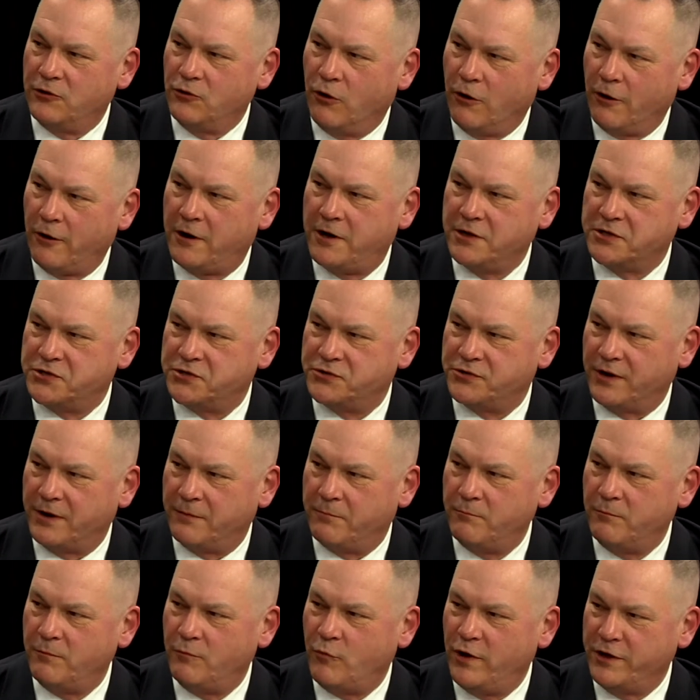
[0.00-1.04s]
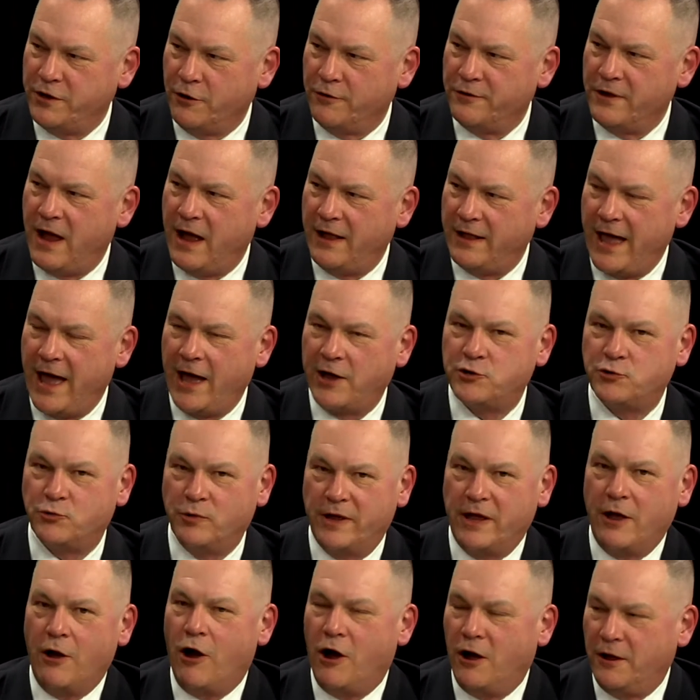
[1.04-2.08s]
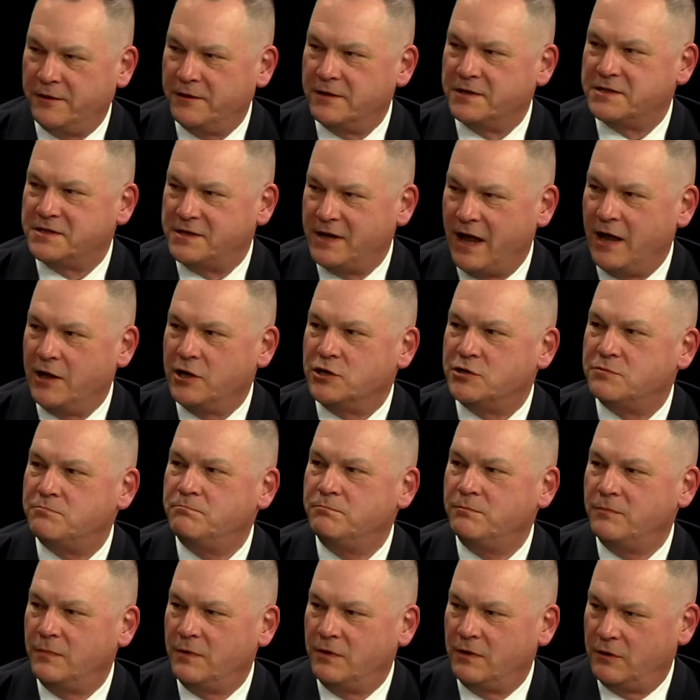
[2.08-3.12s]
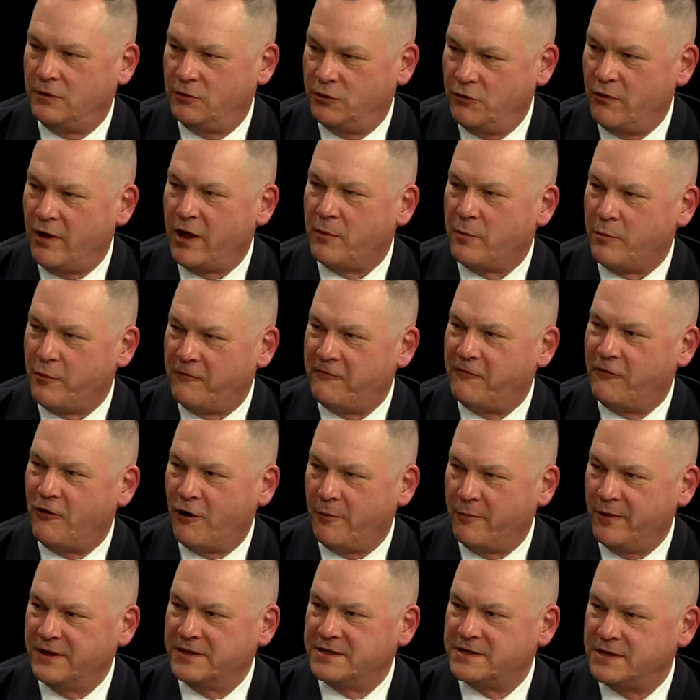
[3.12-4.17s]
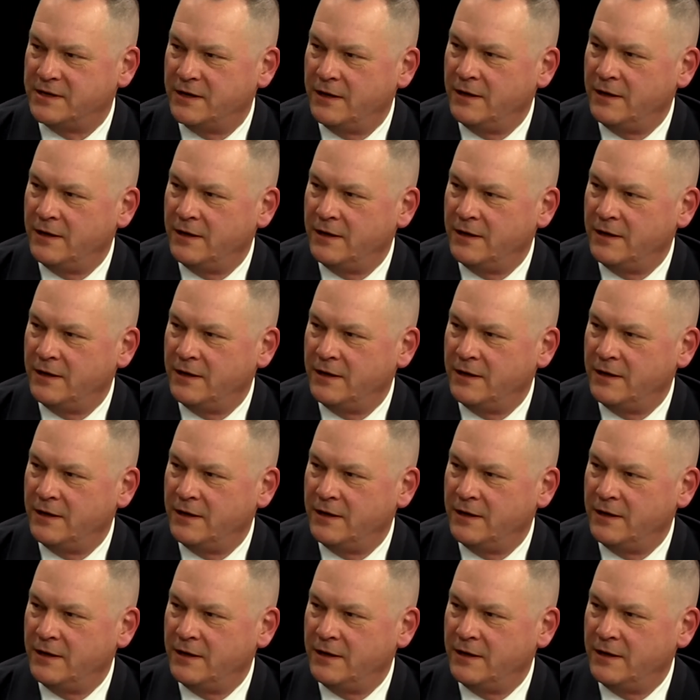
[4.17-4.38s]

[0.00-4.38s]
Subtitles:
orchestra when you're not actually on the stage doing a performance?